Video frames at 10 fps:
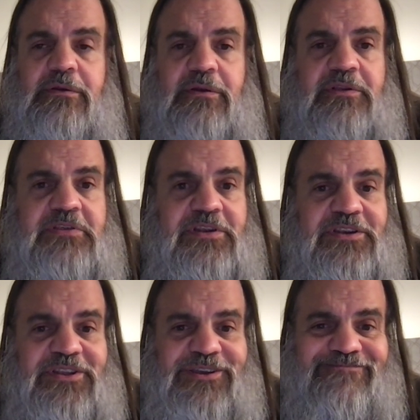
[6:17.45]
It's late
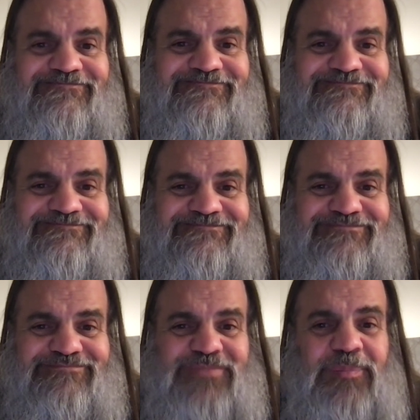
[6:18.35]
at night.
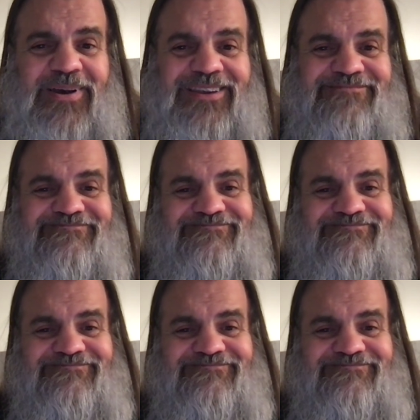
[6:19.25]
Bye-bye.